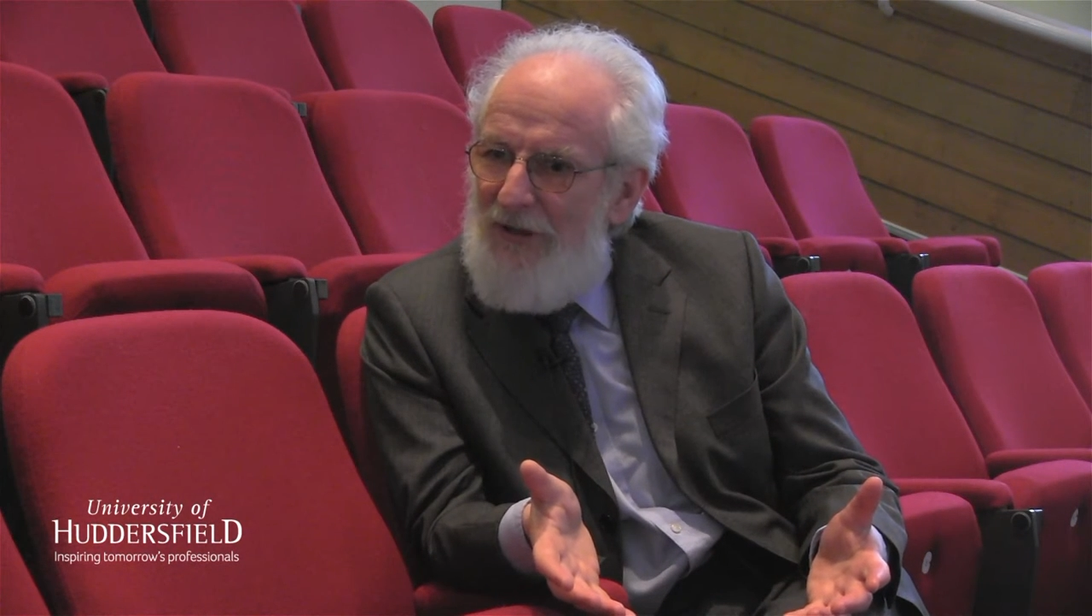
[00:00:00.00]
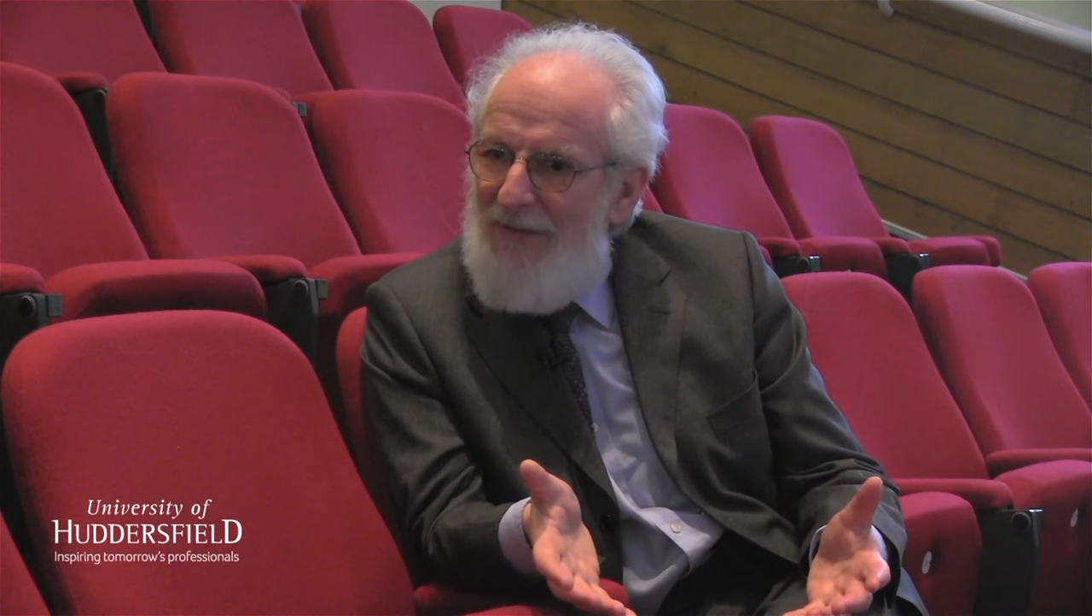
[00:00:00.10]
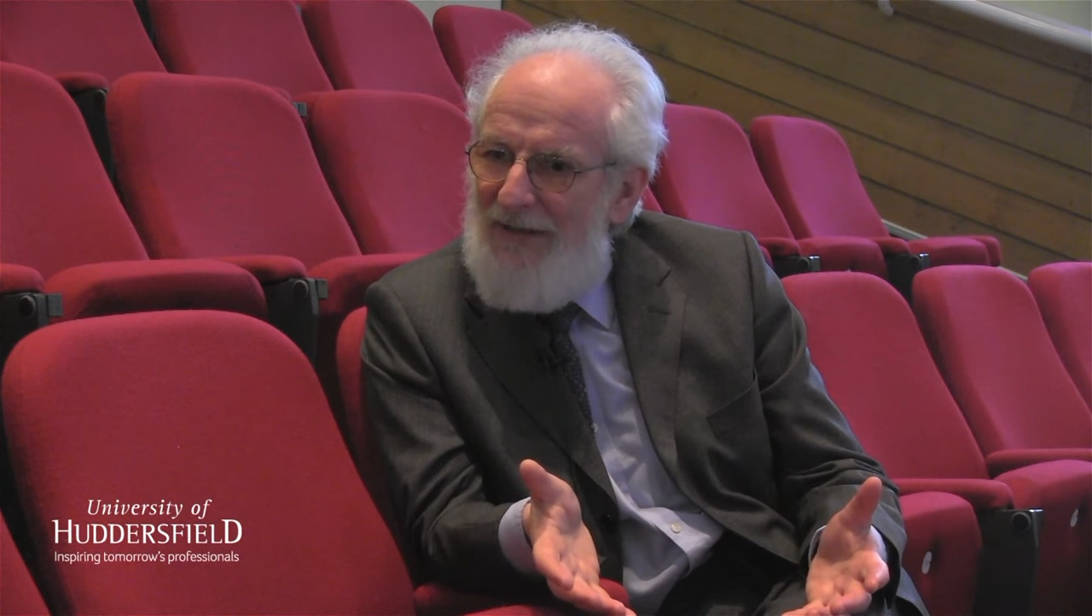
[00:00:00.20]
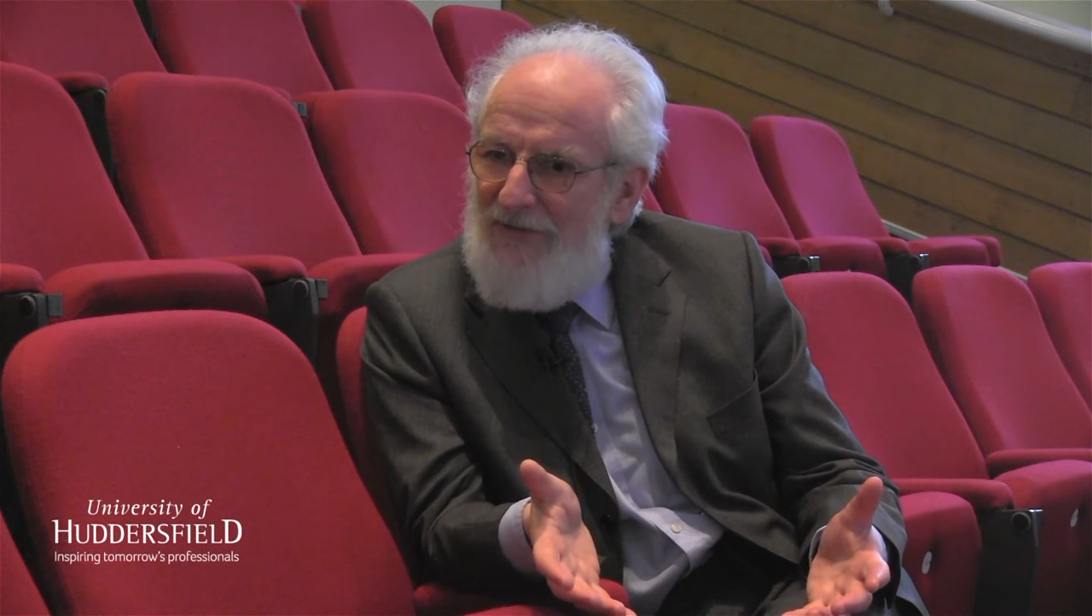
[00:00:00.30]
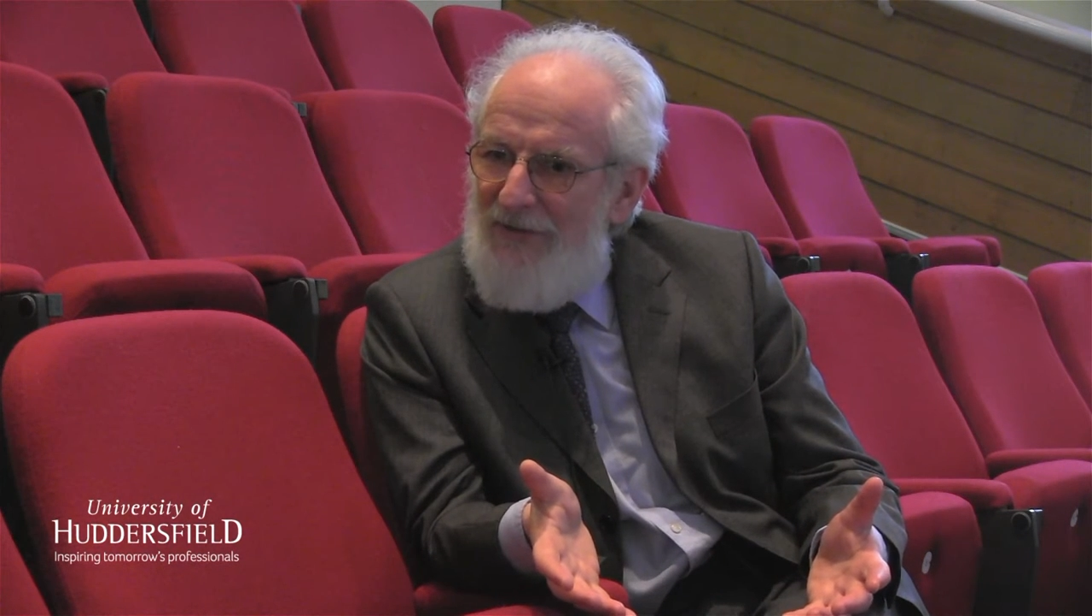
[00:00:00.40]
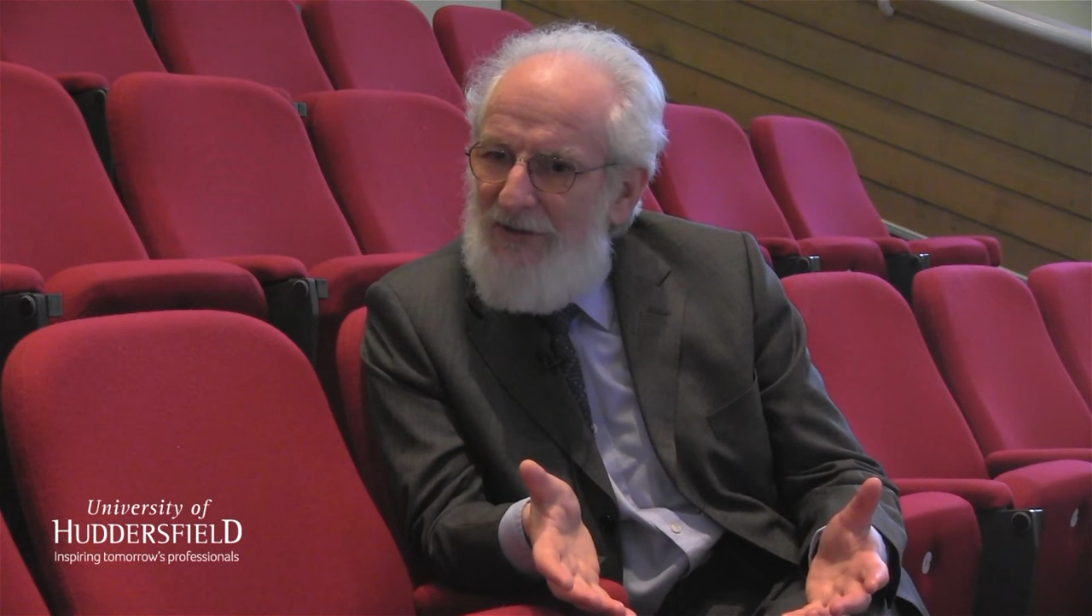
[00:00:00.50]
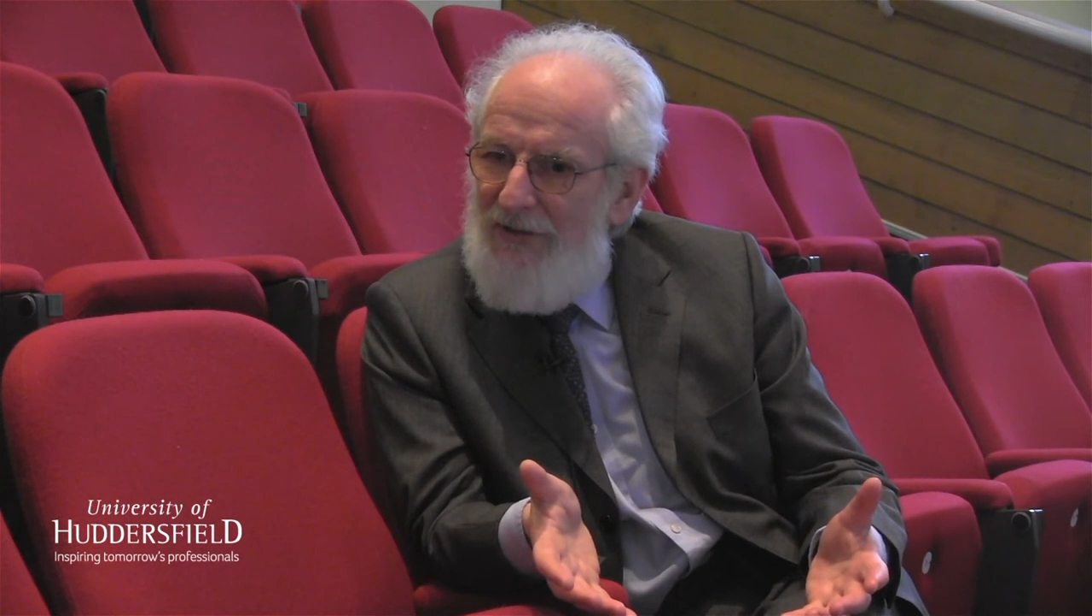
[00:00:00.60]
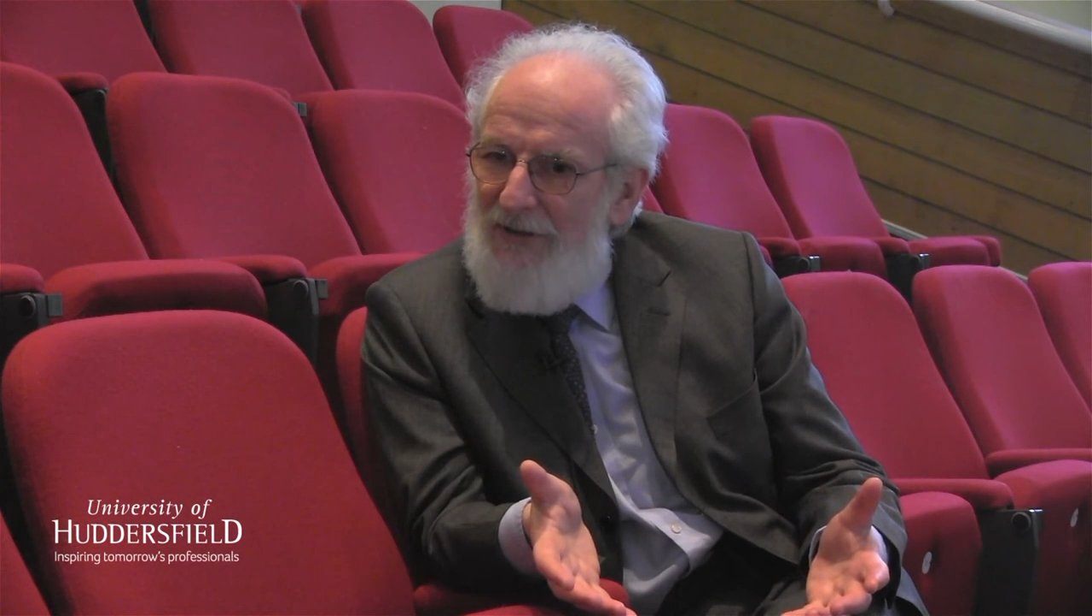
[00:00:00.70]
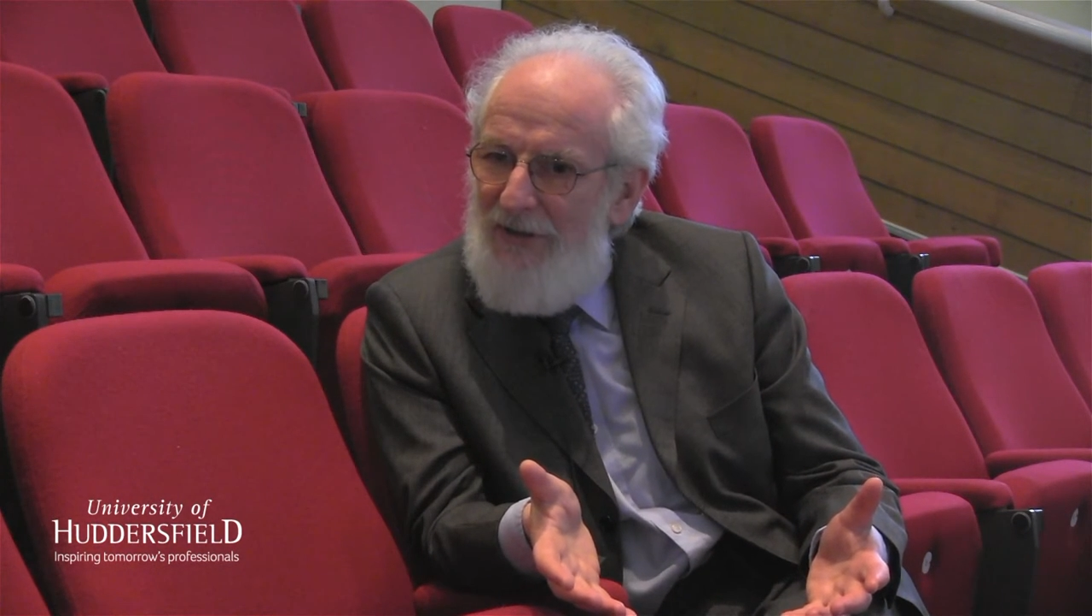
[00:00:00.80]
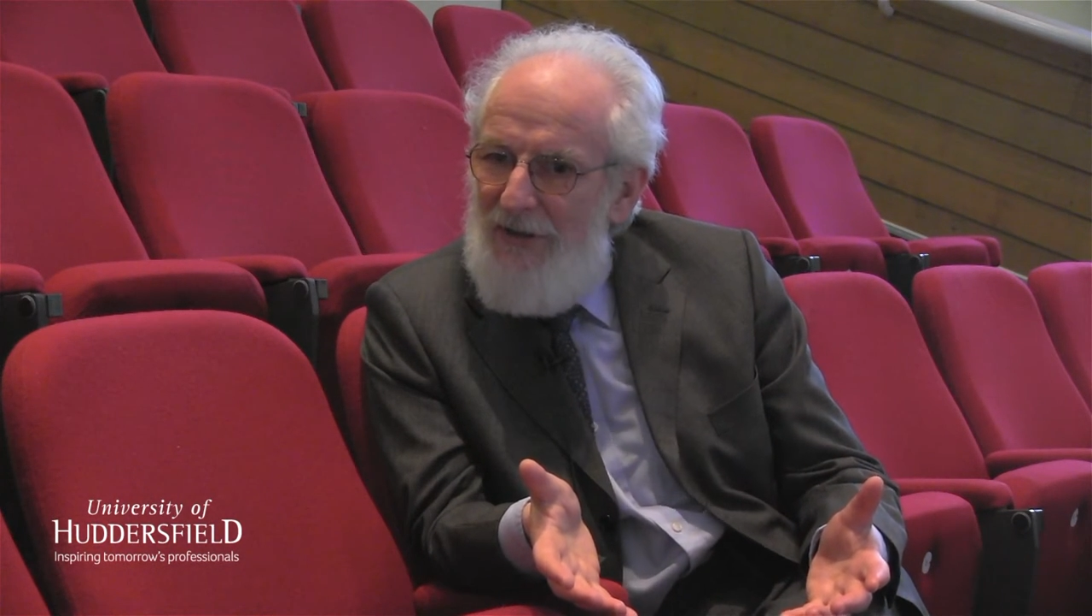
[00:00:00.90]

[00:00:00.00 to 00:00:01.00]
a magazine,